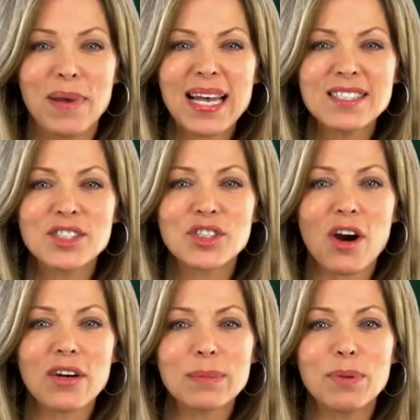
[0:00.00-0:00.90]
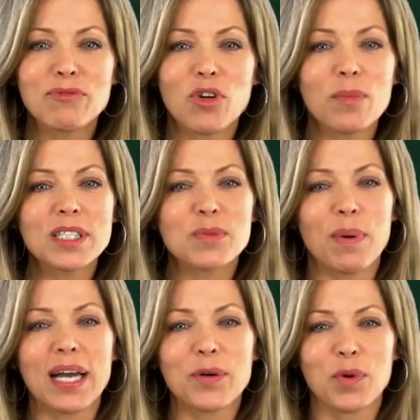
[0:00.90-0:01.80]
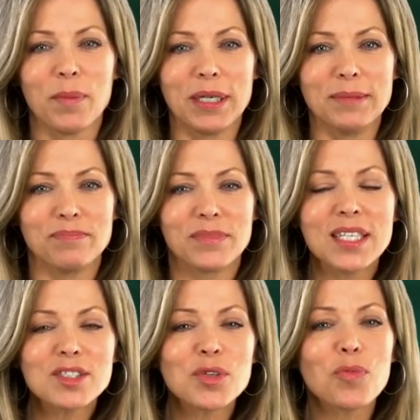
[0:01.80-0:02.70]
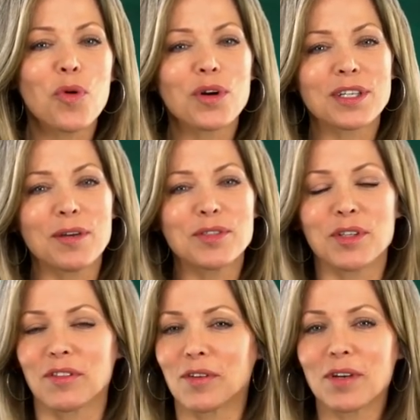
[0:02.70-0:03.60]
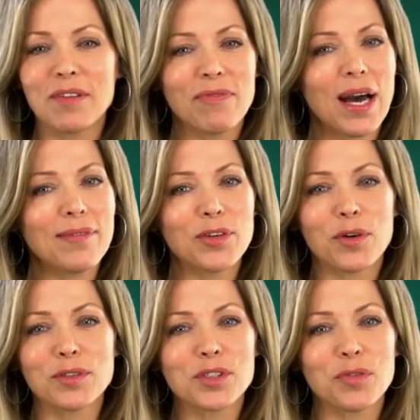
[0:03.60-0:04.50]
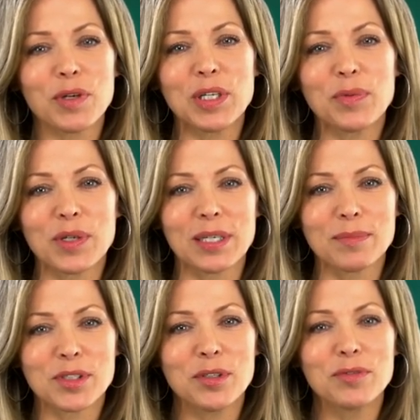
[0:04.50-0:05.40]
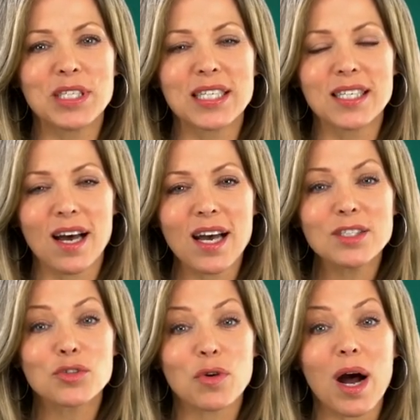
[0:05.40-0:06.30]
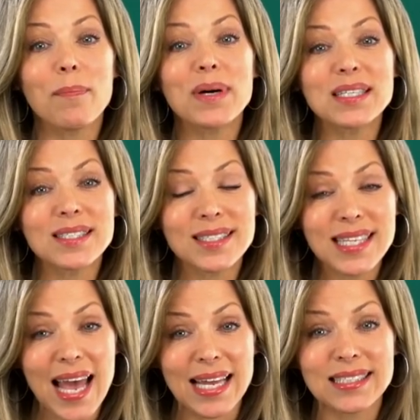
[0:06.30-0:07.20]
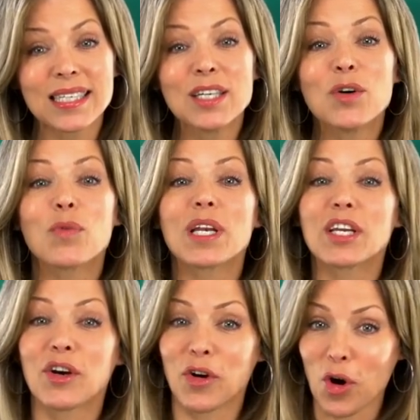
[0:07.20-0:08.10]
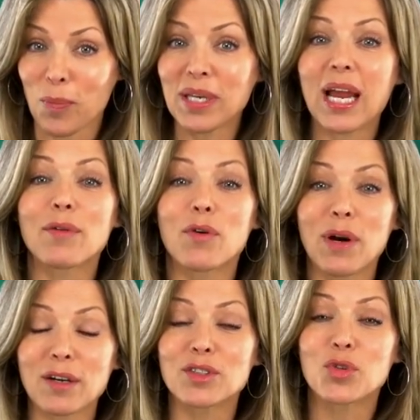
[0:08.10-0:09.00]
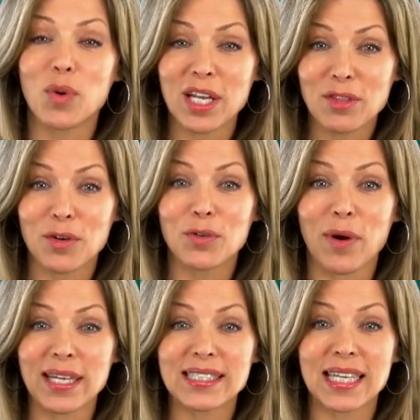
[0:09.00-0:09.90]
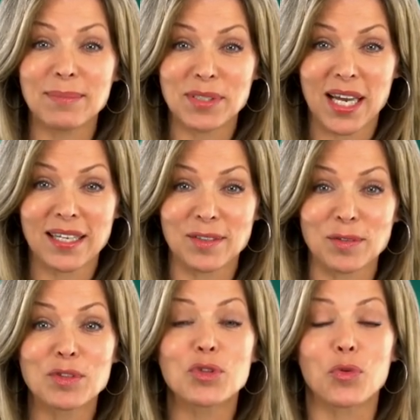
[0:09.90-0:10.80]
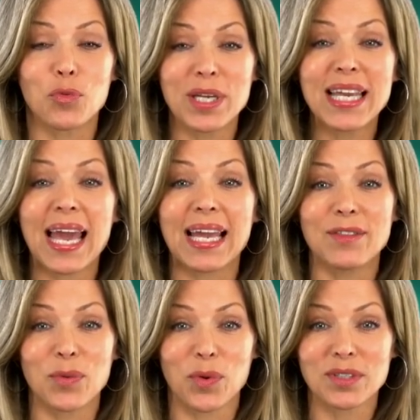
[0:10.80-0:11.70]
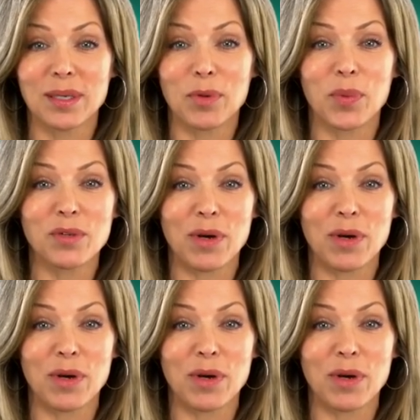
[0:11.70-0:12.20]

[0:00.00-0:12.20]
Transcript: Best starring performance by a woman. This award goes to 35-year-old Serena Williams, who did not drop a set, winning her Open era record 23rd Grand Slam title to regain the world number one